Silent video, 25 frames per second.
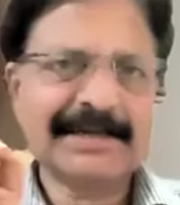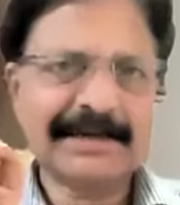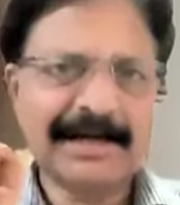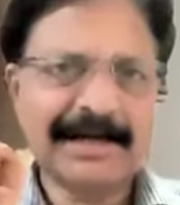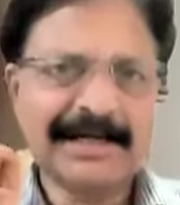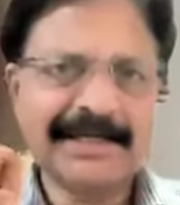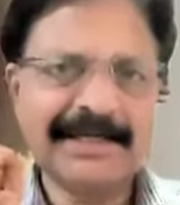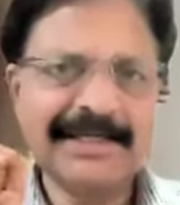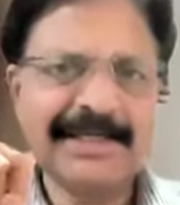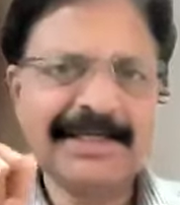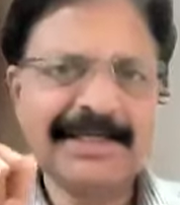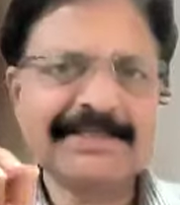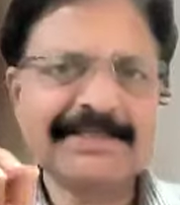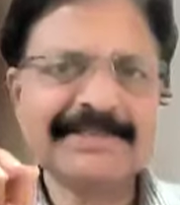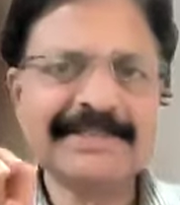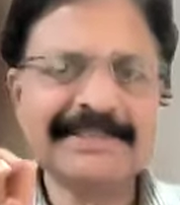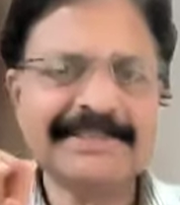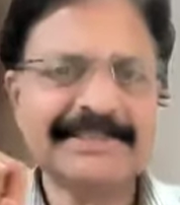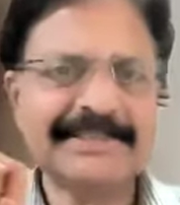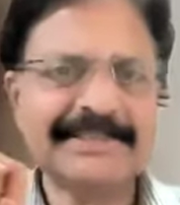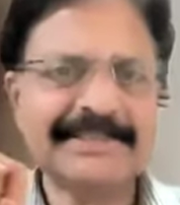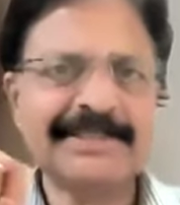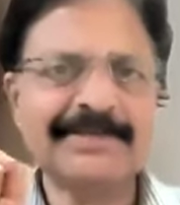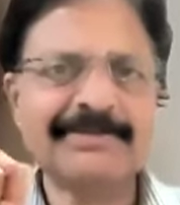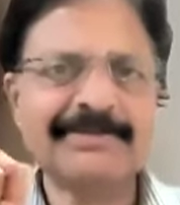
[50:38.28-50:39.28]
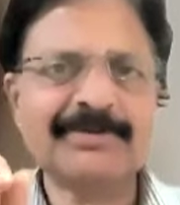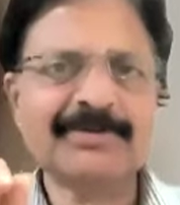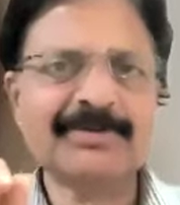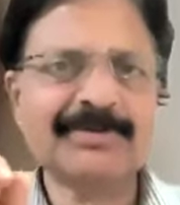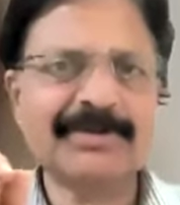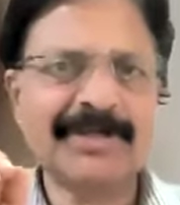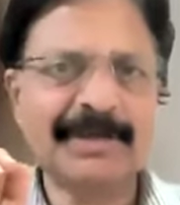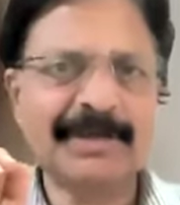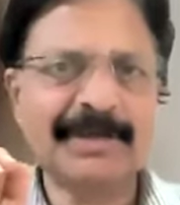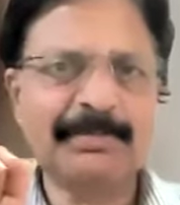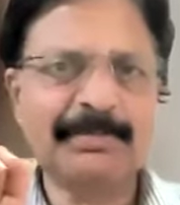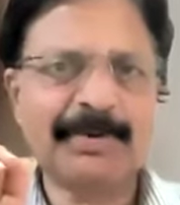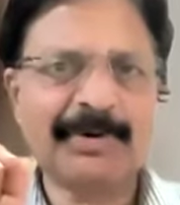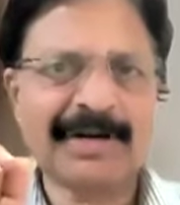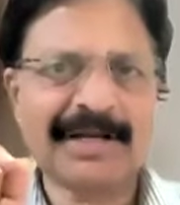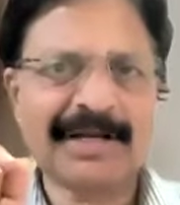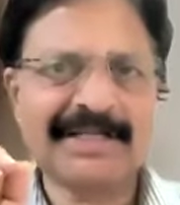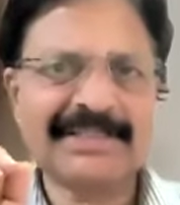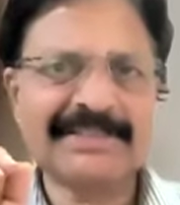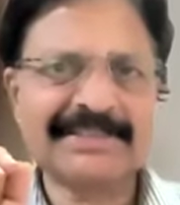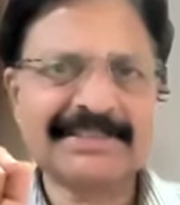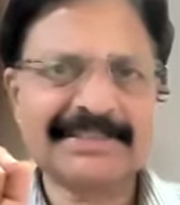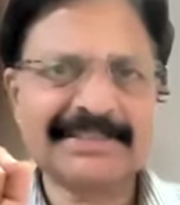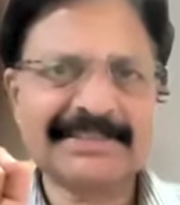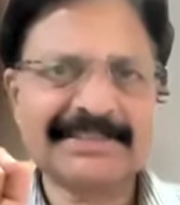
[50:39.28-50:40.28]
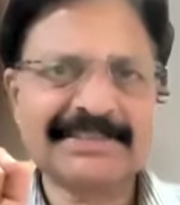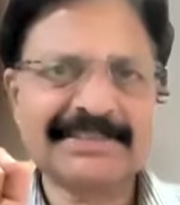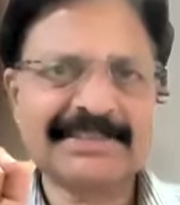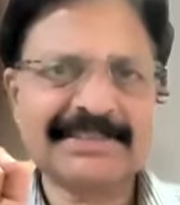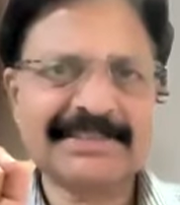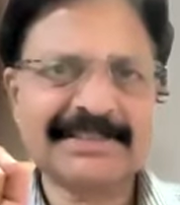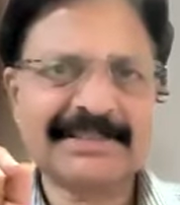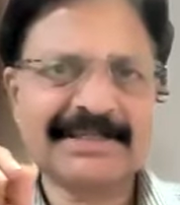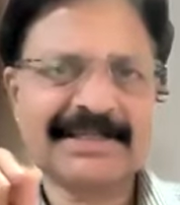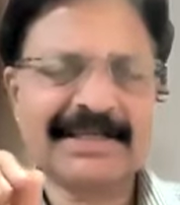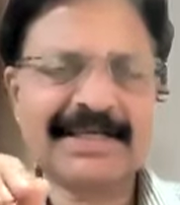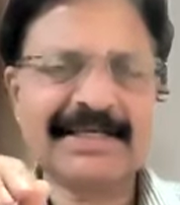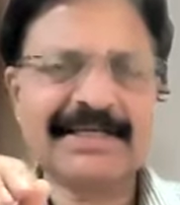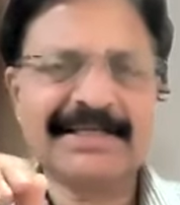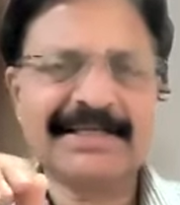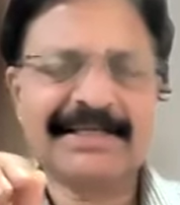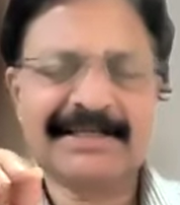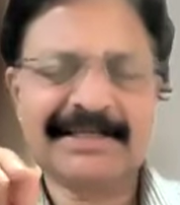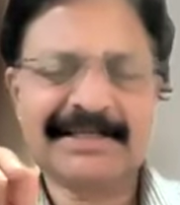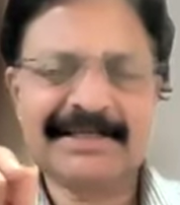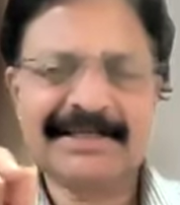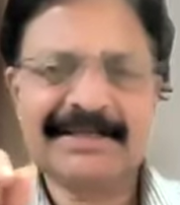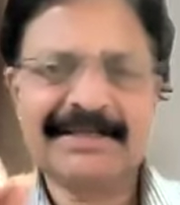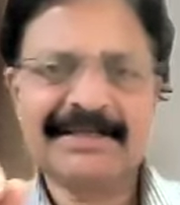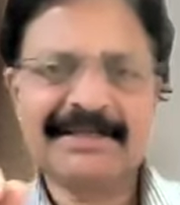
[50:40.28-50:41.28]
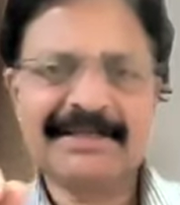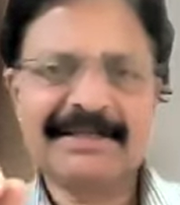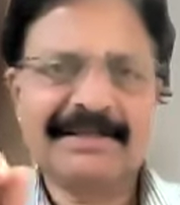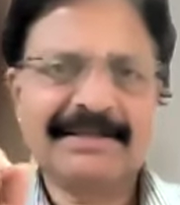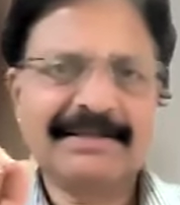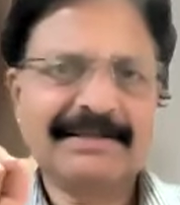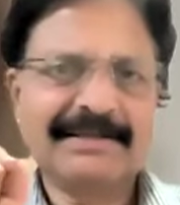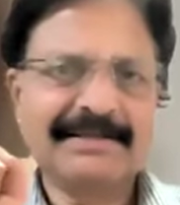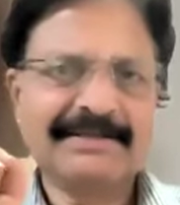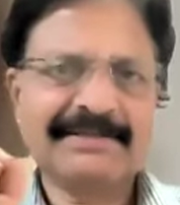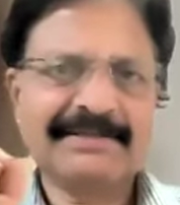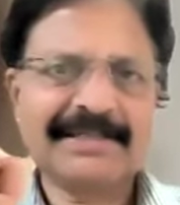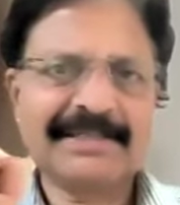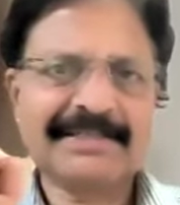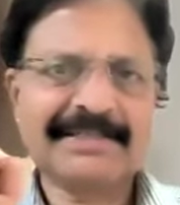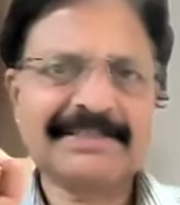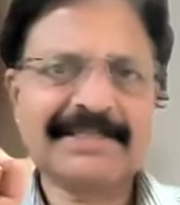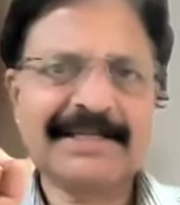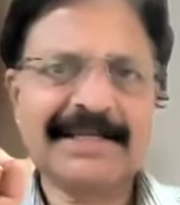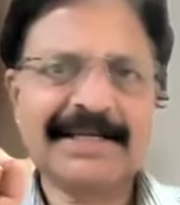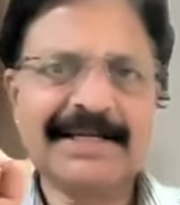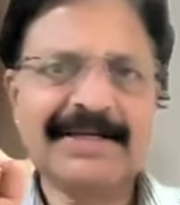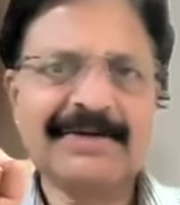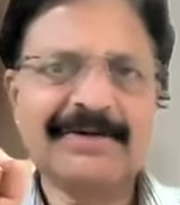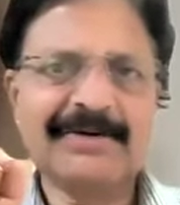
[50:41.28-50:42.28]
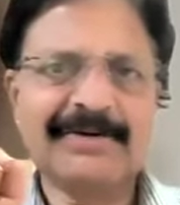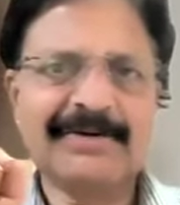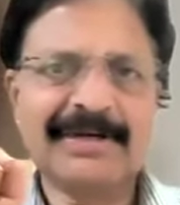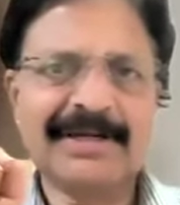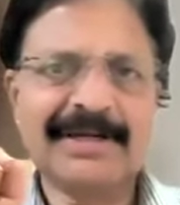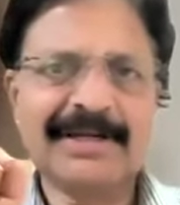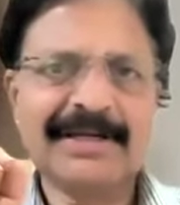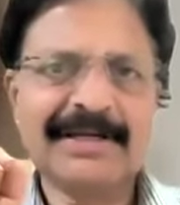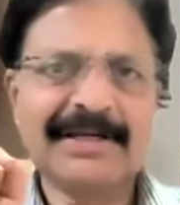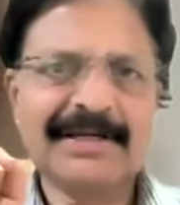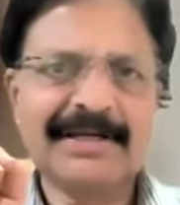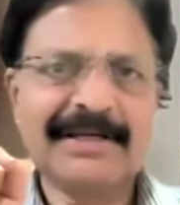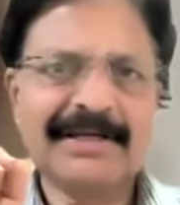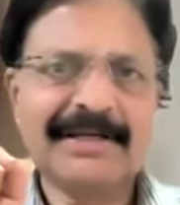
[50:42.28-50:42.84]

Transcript: they are highly sensitive to depolarizers, like succinylcholine.